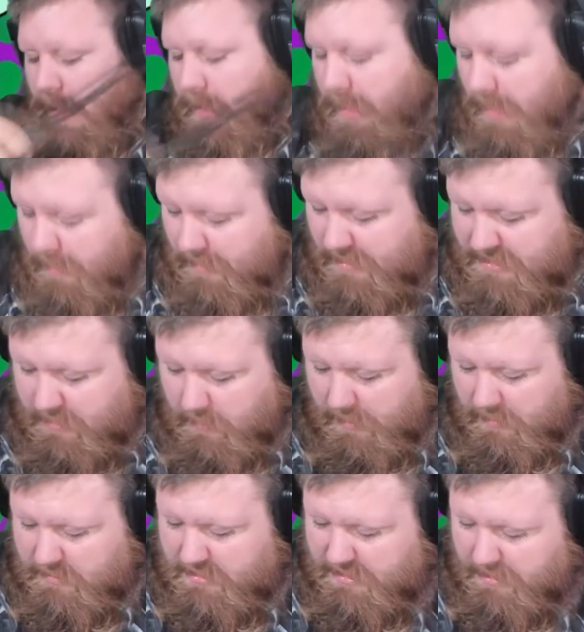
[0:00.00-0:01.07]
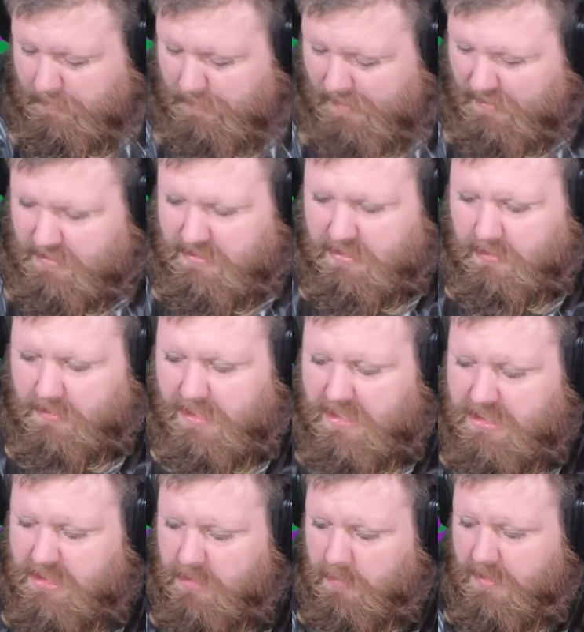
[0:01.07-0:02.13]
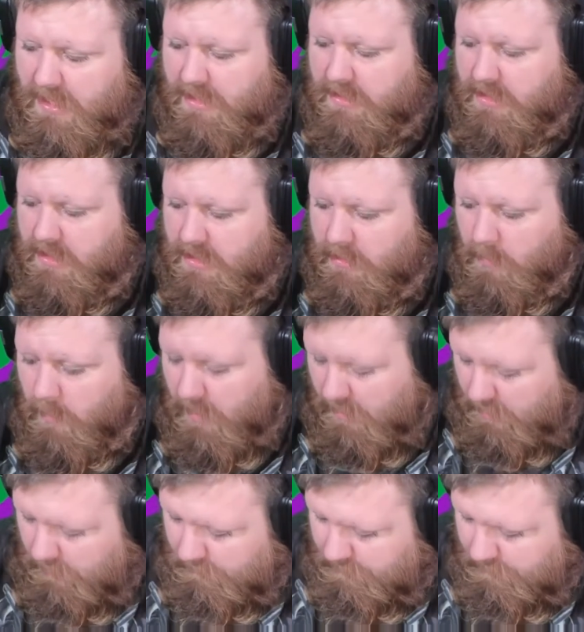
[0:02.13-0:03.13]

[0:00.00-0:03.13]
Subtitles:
And let's see what else is in the box. Okay, so we got the wire.